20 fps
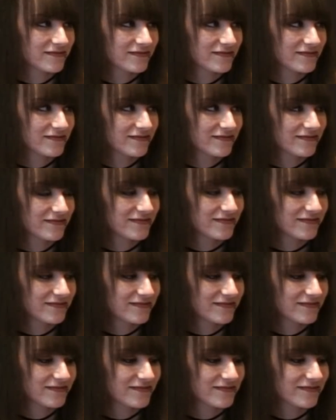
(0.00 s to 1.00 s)

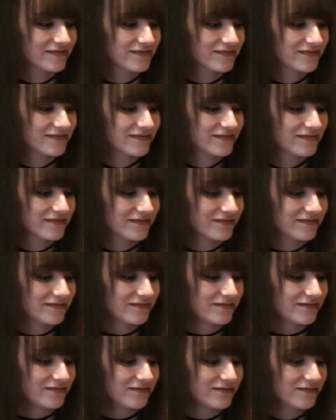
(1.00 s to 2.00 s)

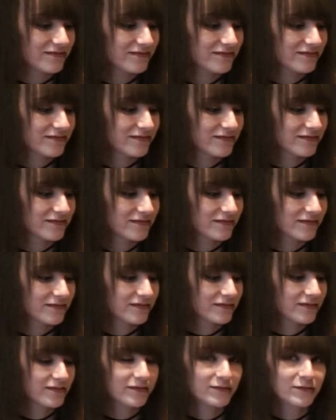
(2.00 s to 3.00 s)

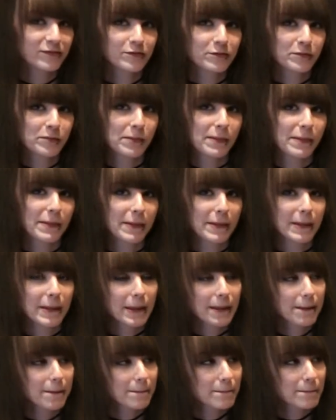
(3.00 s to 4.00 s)

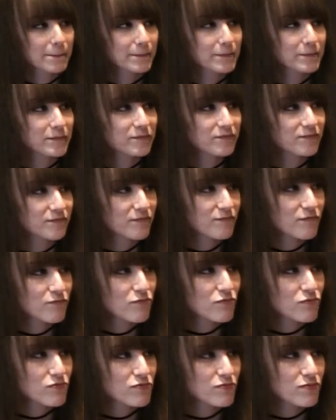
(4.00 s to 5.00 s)

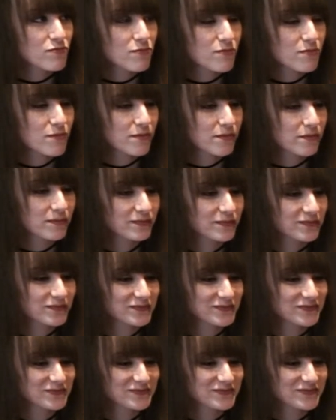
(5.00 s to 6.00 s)

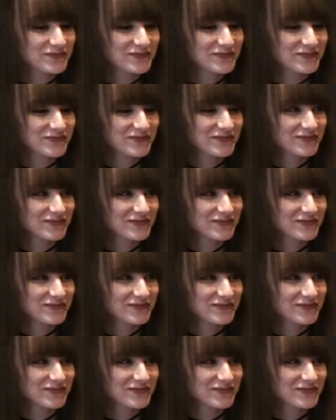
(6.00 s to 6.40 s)
[no speech]